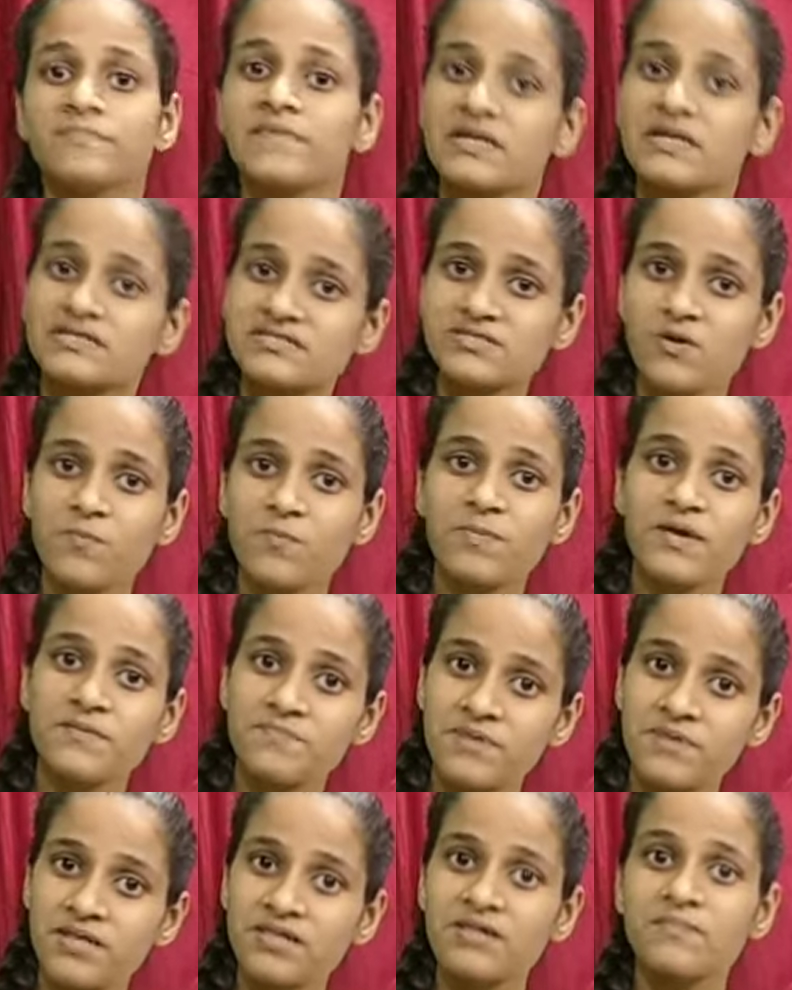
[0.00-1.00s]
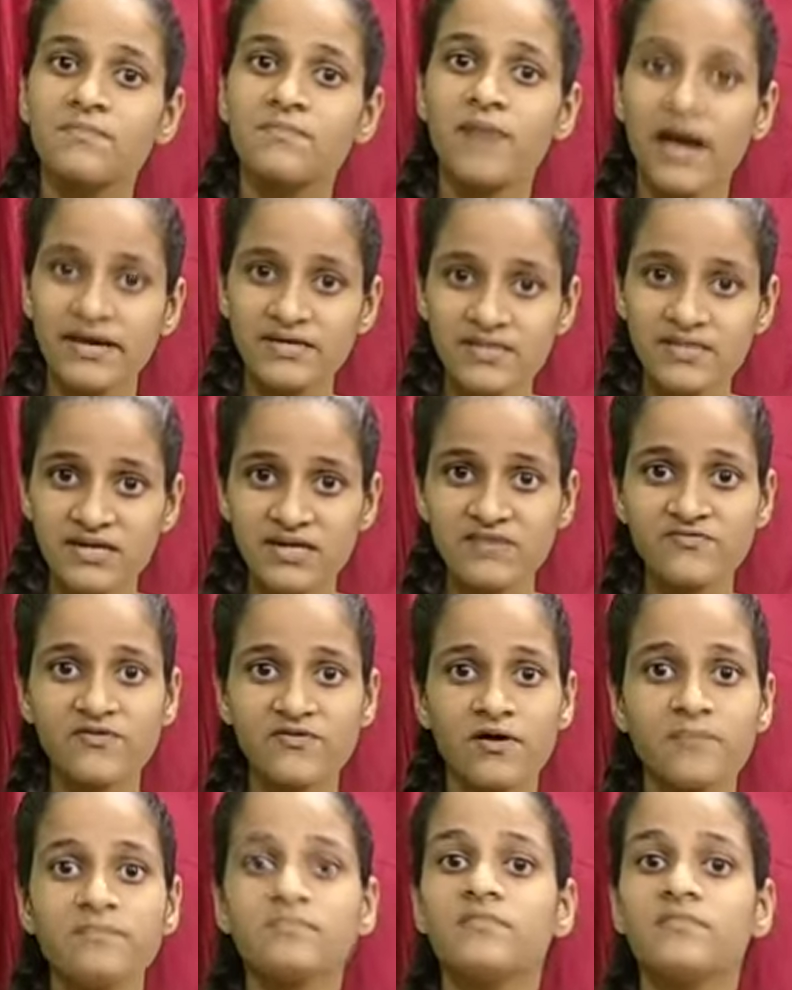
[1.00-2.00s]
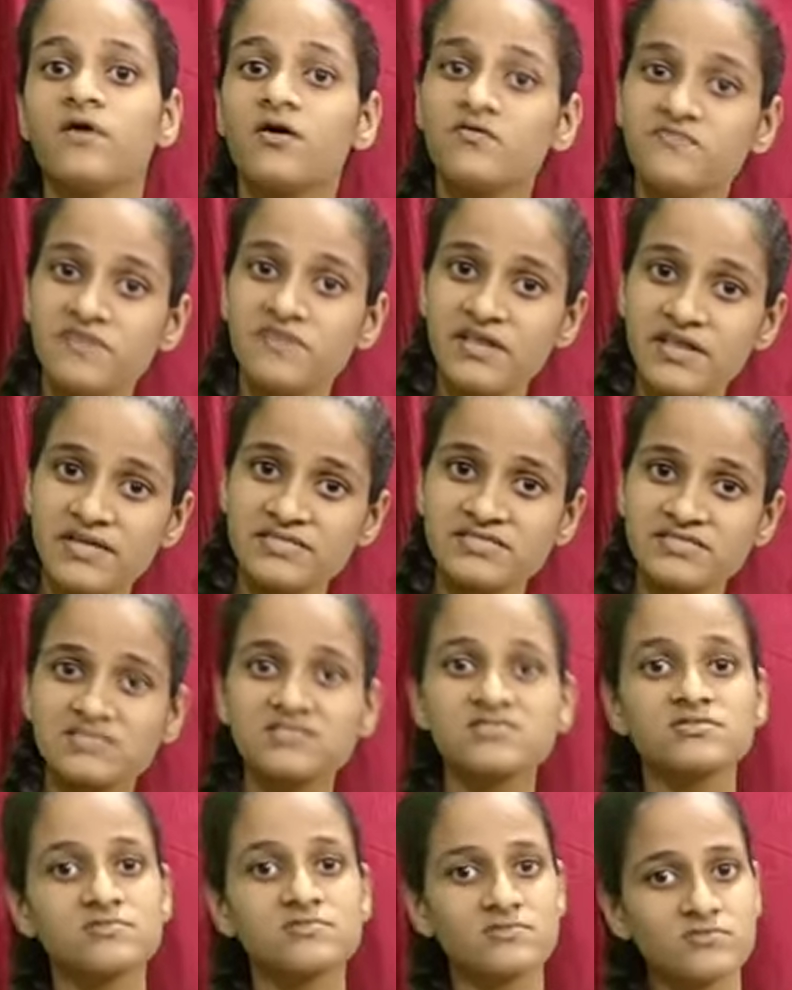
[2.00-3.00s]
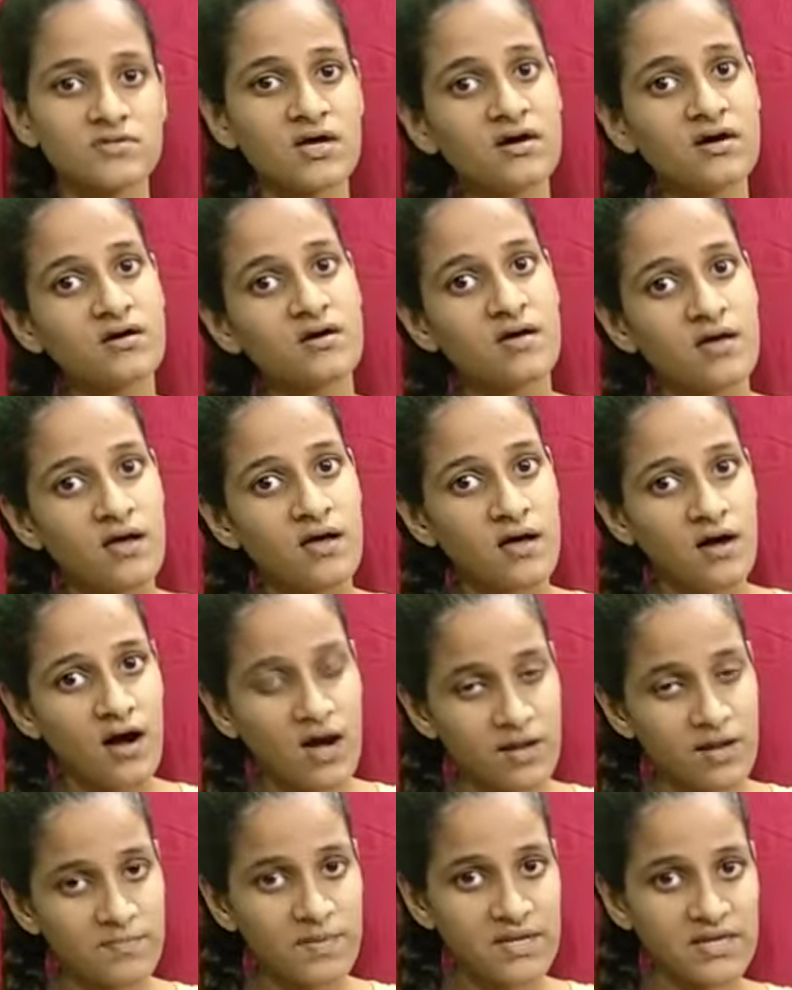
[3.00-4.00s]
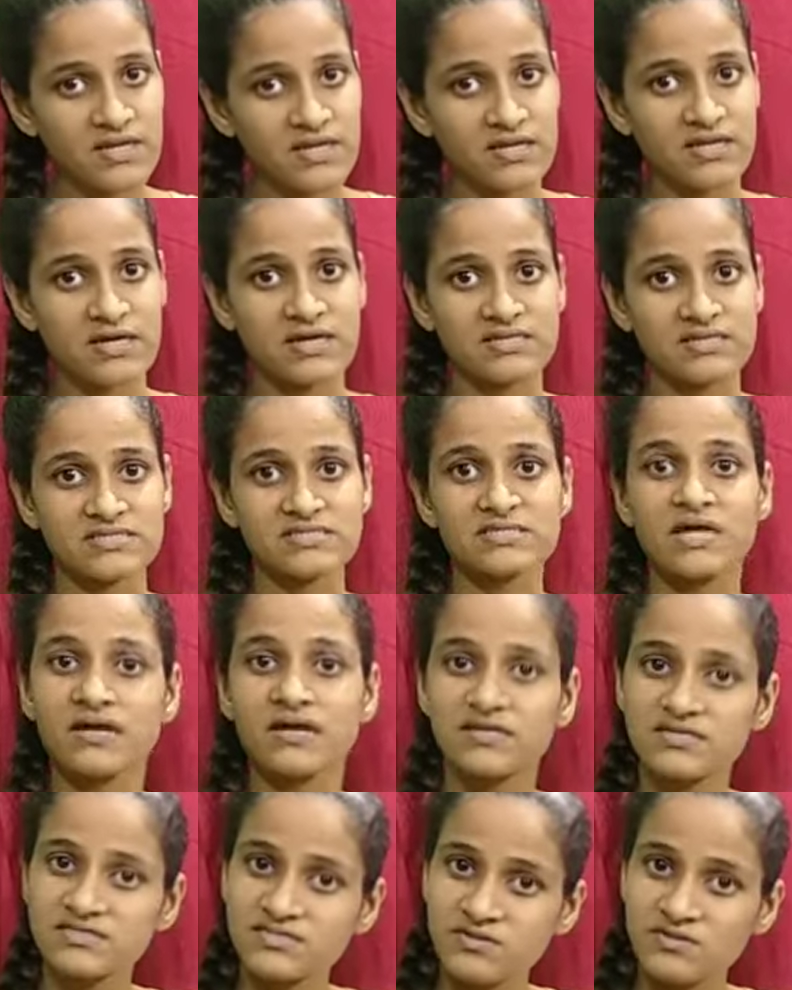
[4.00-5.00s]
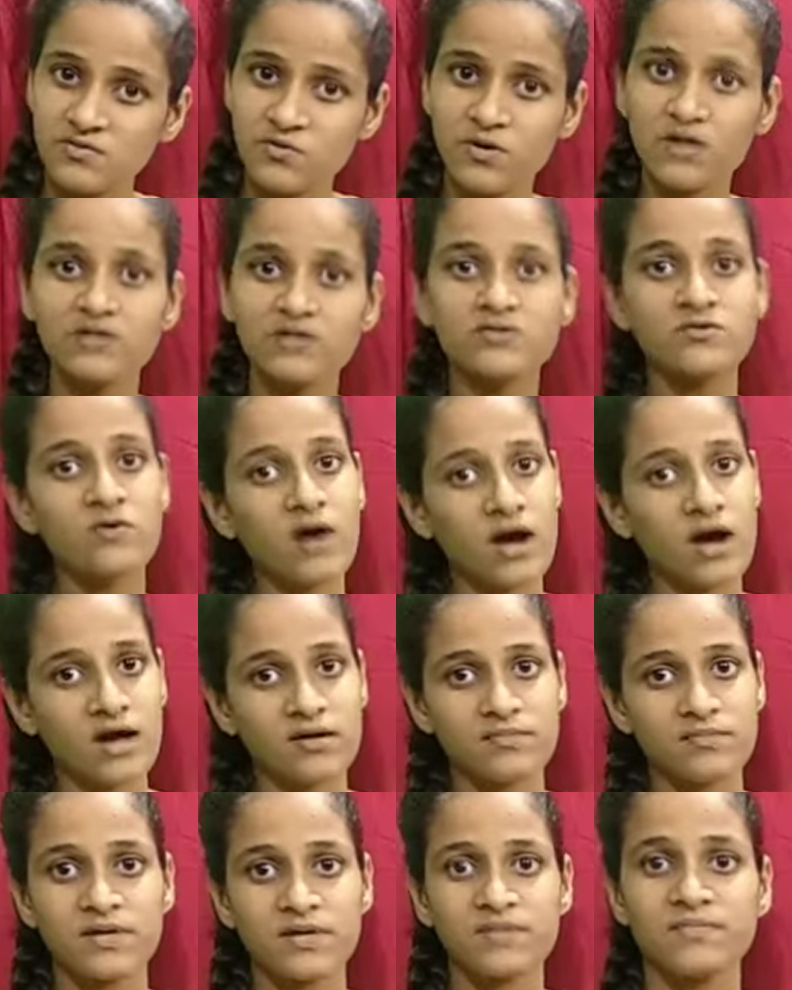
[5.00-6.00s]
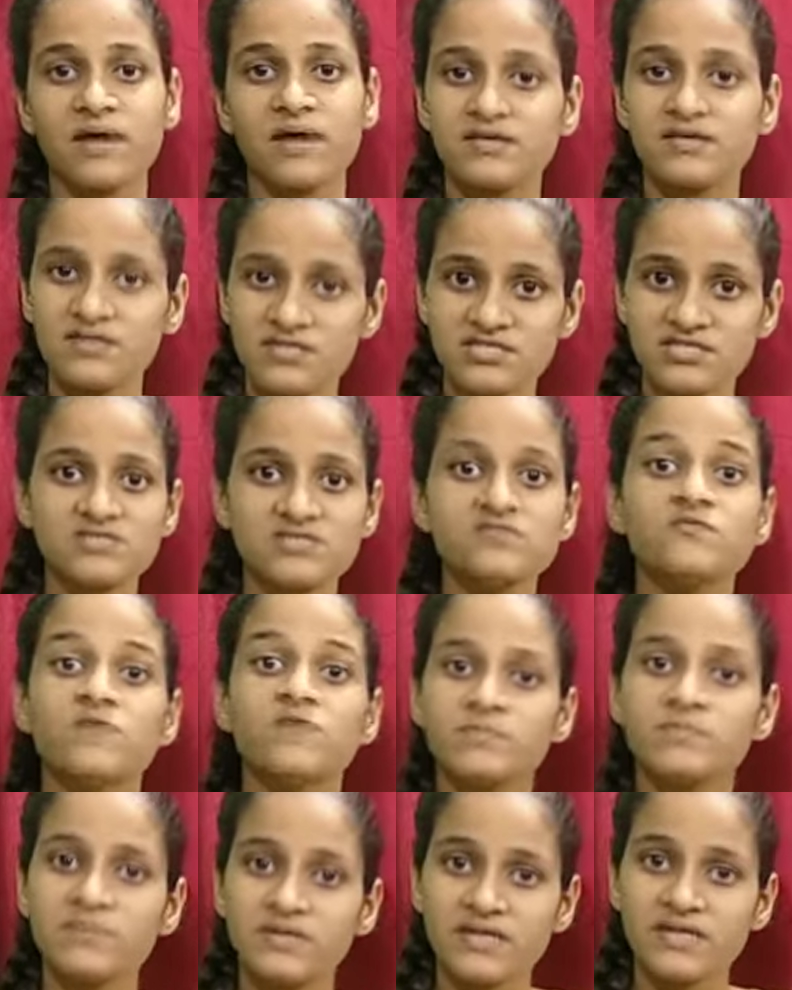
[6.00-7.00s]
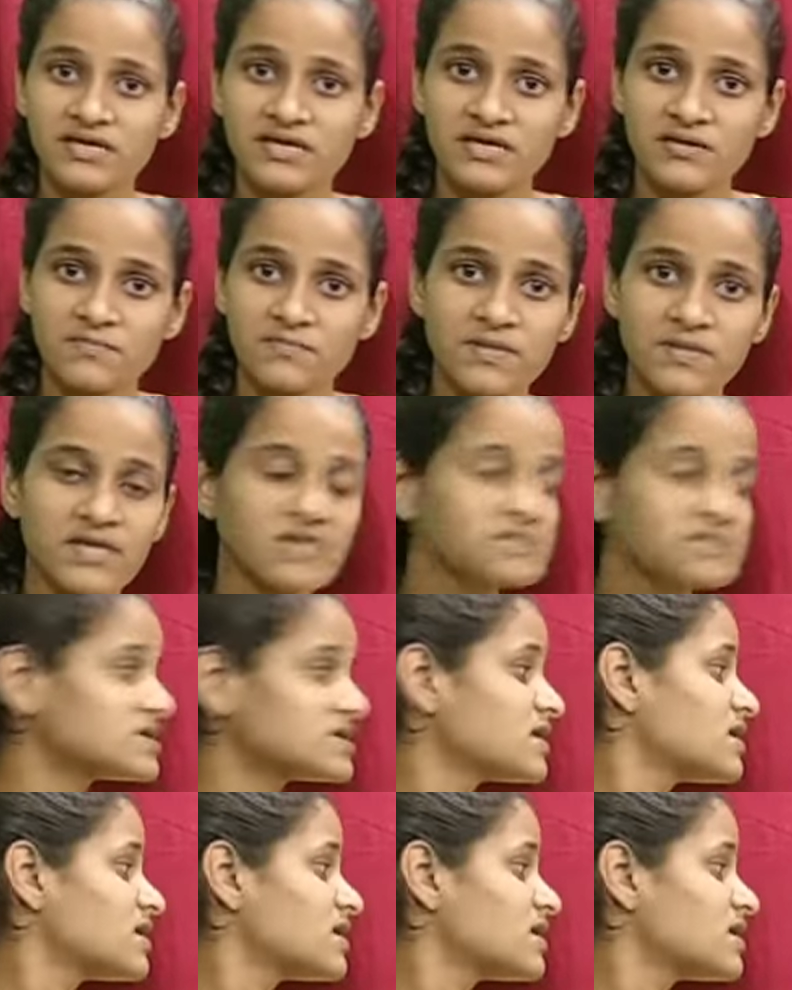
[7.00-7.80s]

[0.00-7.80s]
So people migrate from villages to the urban areas, that is rural to urban migration will be taking place,